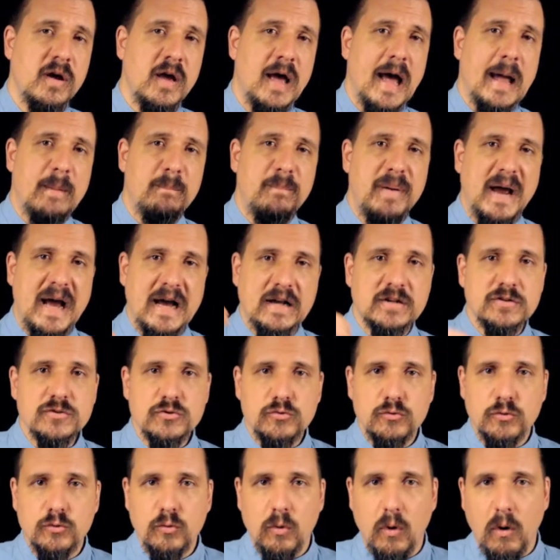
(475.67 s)
and passed
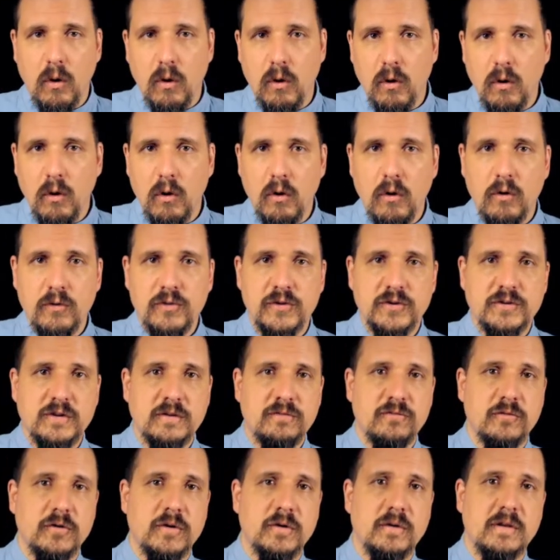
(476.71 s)
through all the
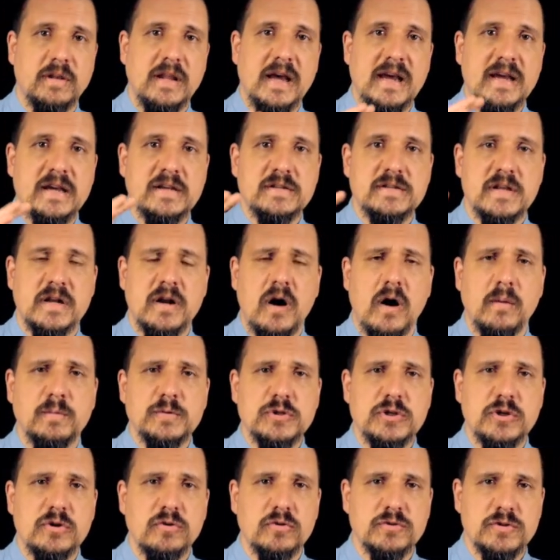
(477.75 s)
different legs and
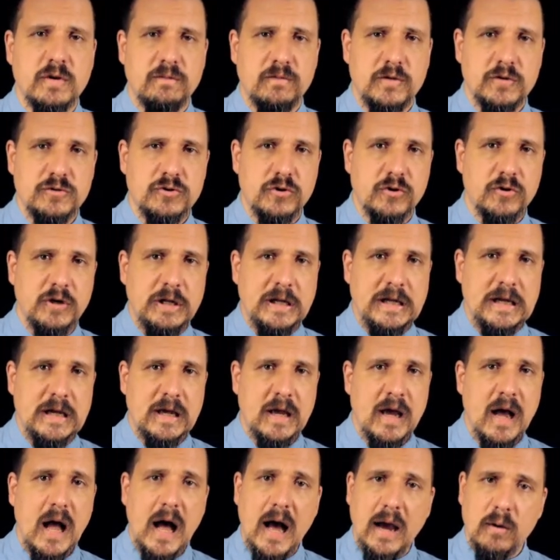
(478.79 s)
obstacles of the journey?
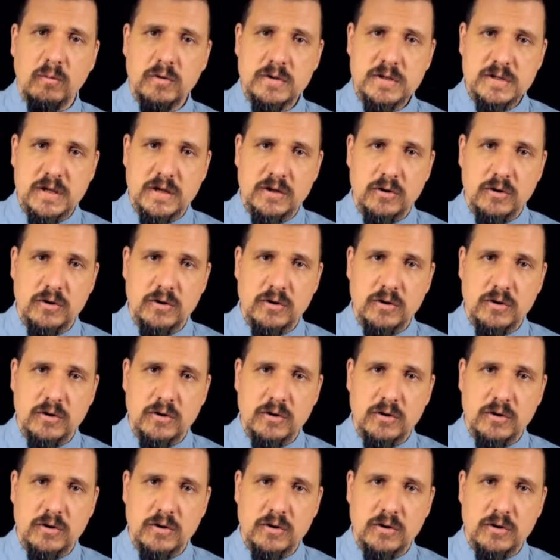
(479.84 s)
I would say